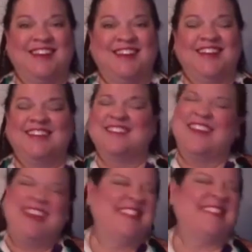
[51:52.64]
because you
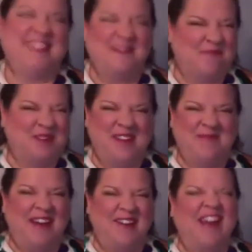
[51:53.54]
can't separate them
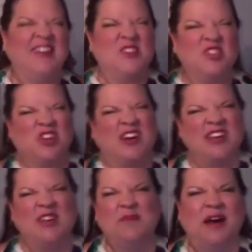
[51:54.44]
out. I used to try to
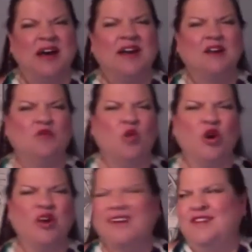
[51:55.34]
keep God out of
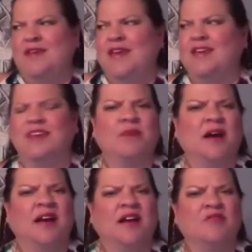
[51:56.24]
work. You can't keep
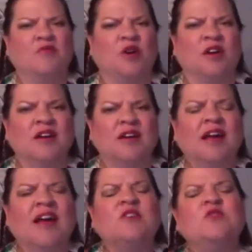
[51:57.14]
God out of work.
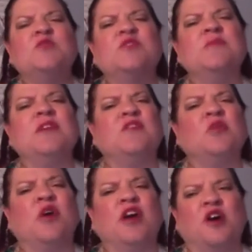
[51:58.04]
God goes with me
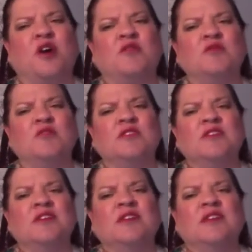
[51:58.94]
everywhere I go.
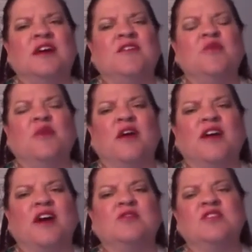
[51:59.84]
Everywhere I
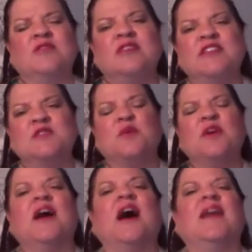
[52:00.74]
go. So let's bring
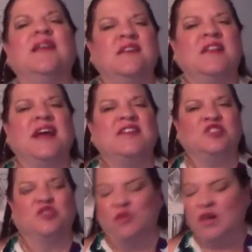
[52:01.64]
God into that
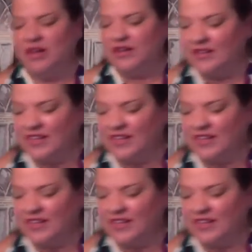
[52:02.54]
too. Let's